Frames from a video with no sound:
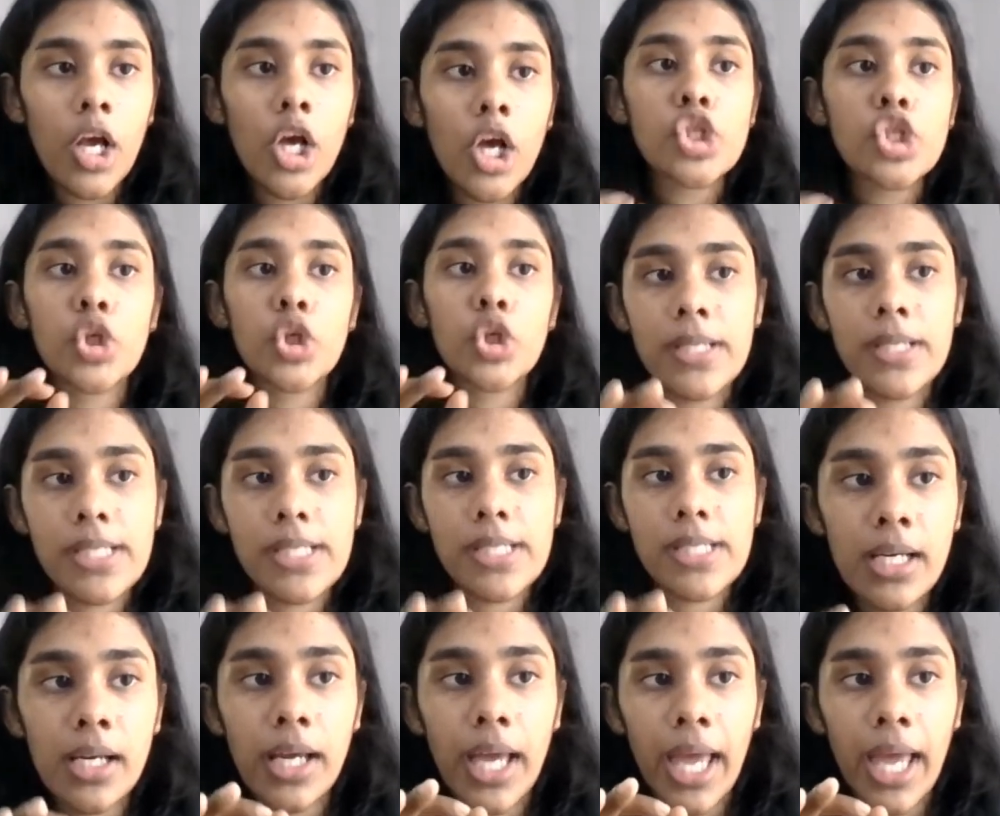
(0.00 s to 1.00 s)
So Mr.
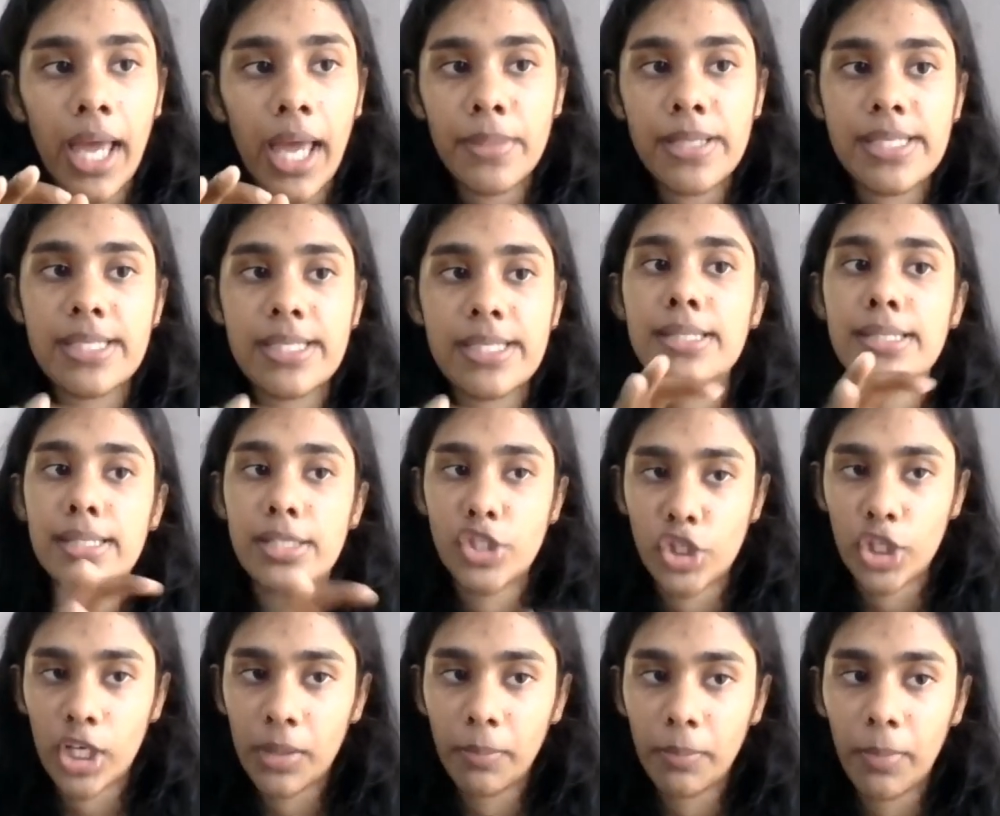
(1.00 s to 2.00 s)
and Mrs.
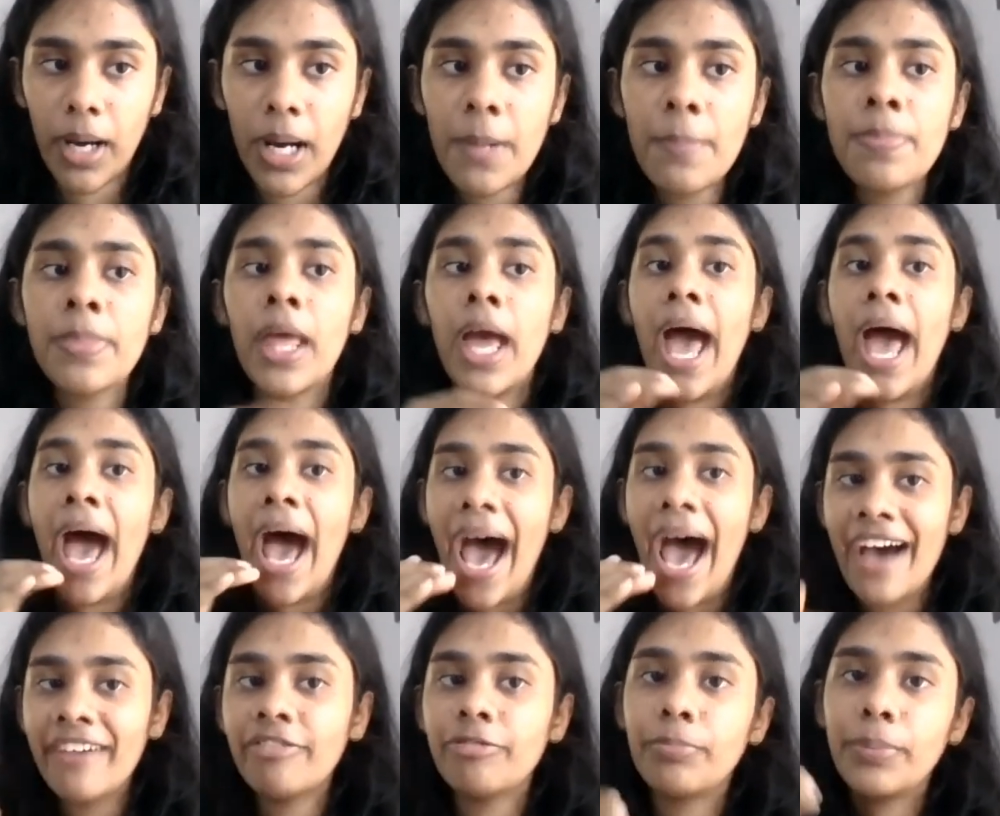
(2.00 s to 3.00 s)
Sharma
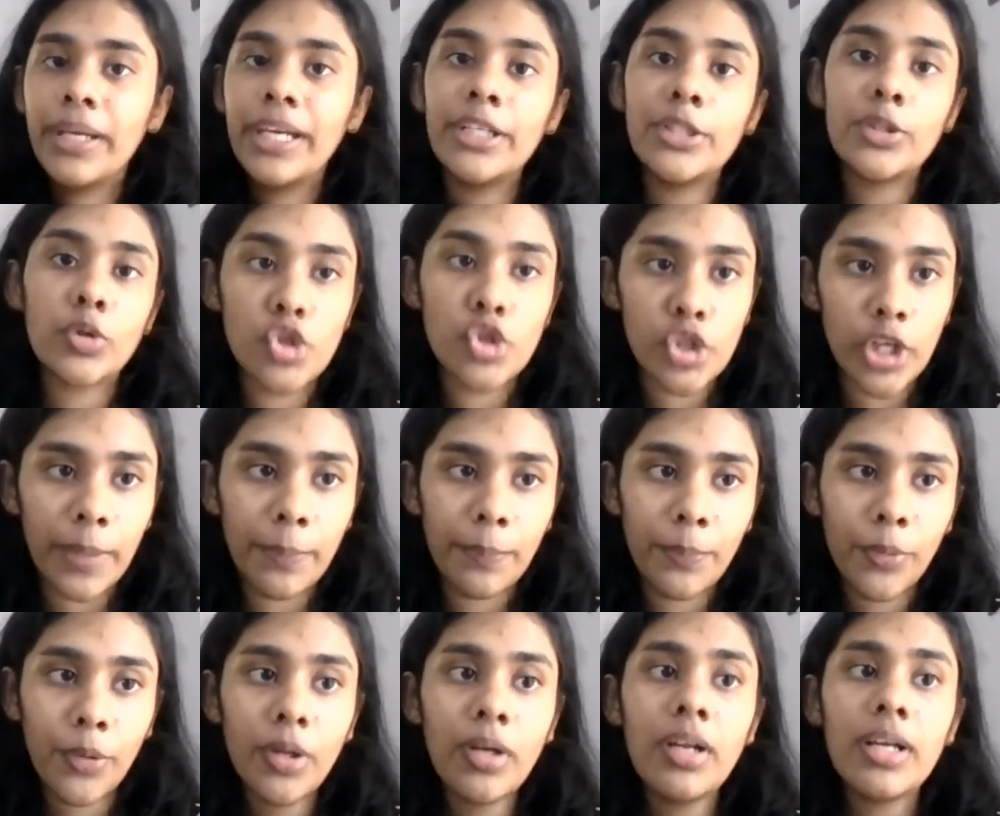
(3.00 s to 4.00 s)
have been to
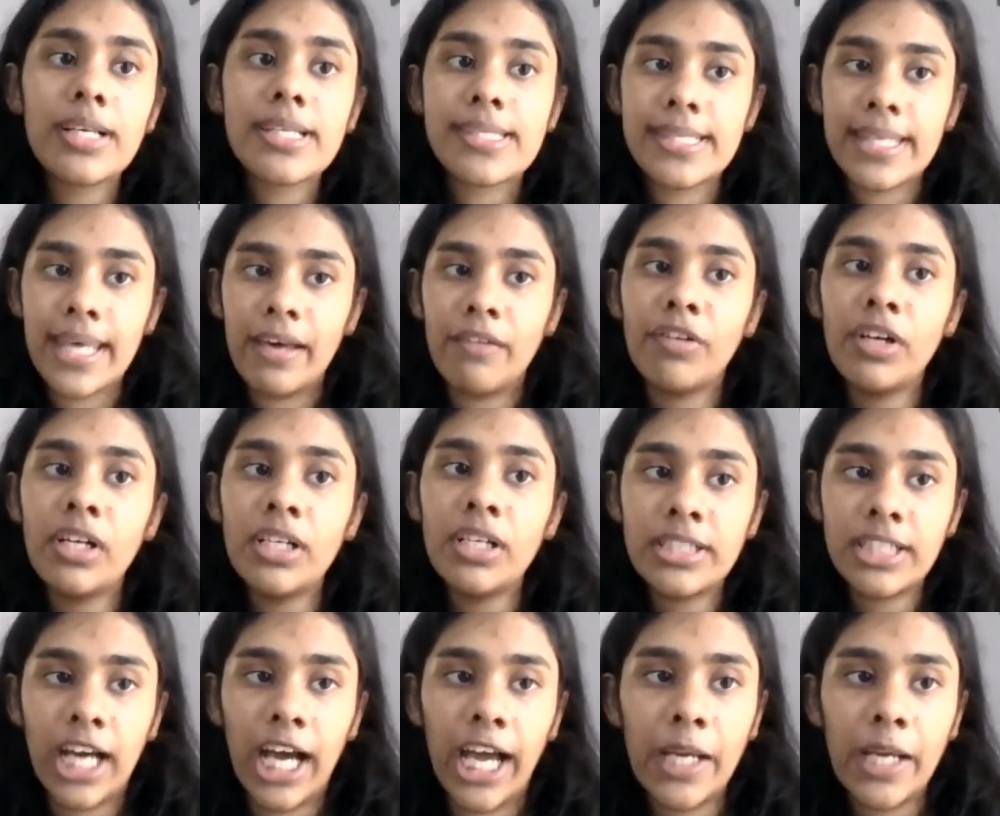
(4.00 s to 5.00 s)
Jaipur several
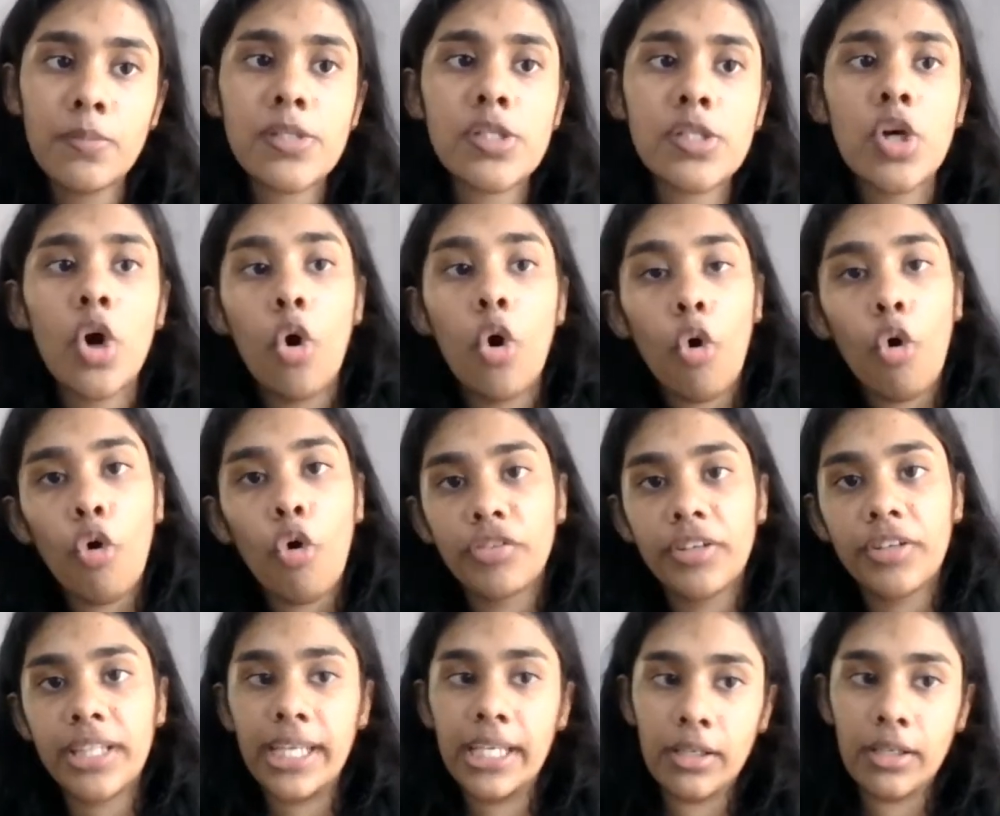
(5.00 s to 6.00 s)
times
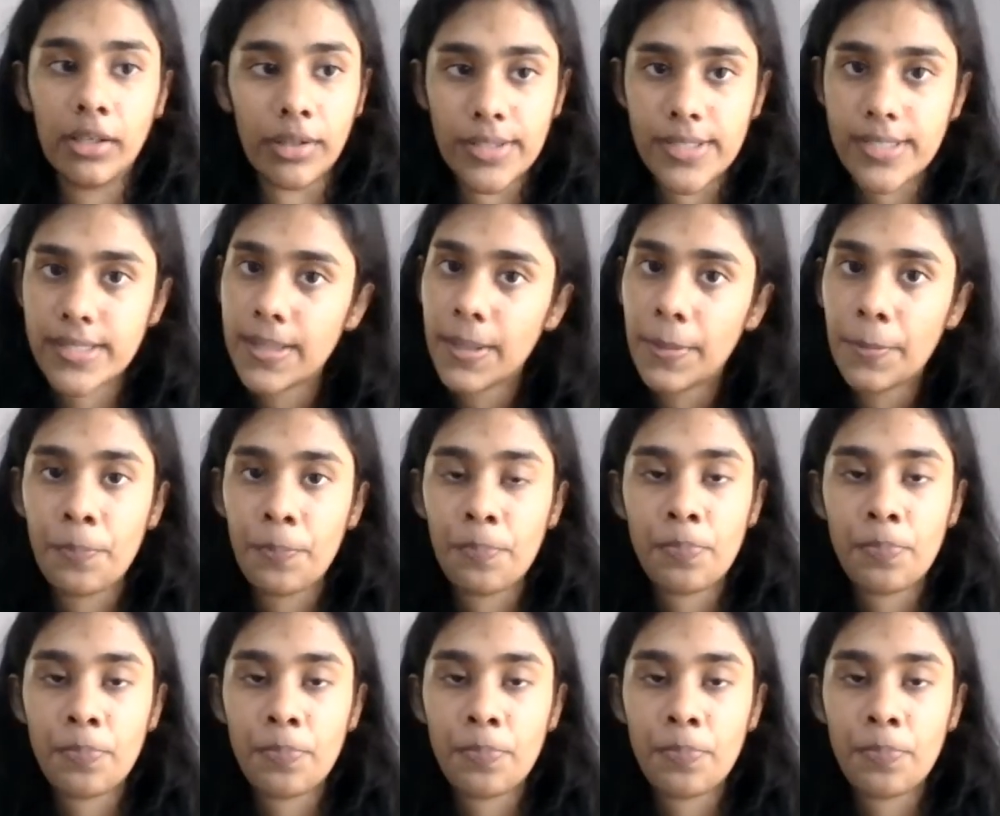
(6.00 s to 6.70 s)
over the years.